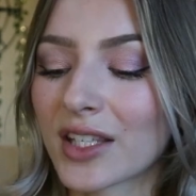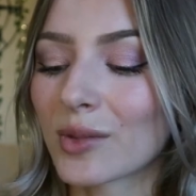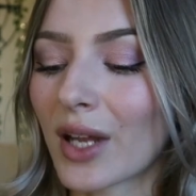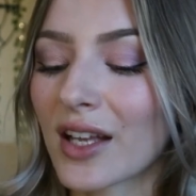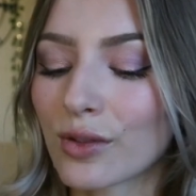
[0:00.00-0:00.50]

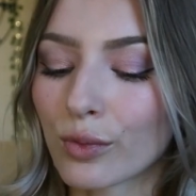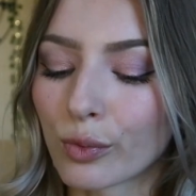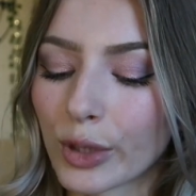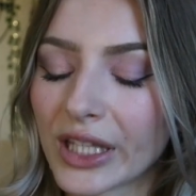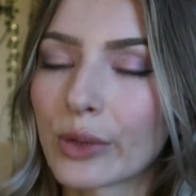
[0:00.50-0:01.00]
So it has a
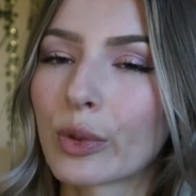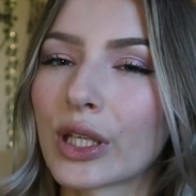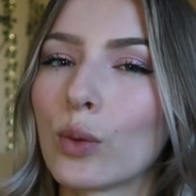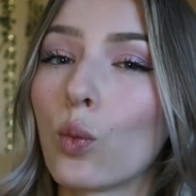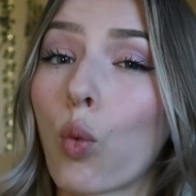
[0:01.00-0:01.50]
really,
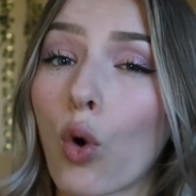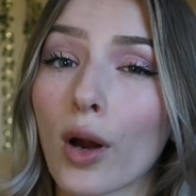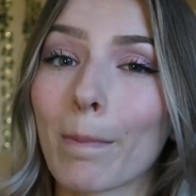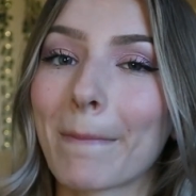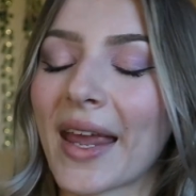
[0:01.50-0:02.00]
really
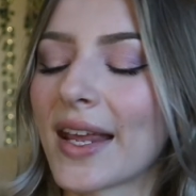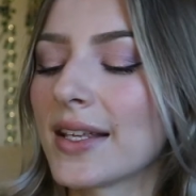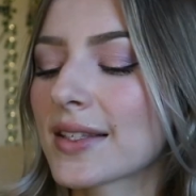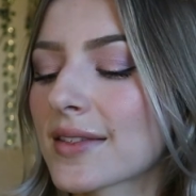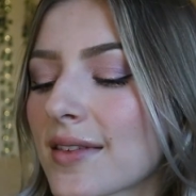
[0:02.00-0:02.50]
warm
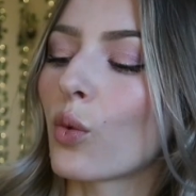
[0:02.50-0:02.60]
base.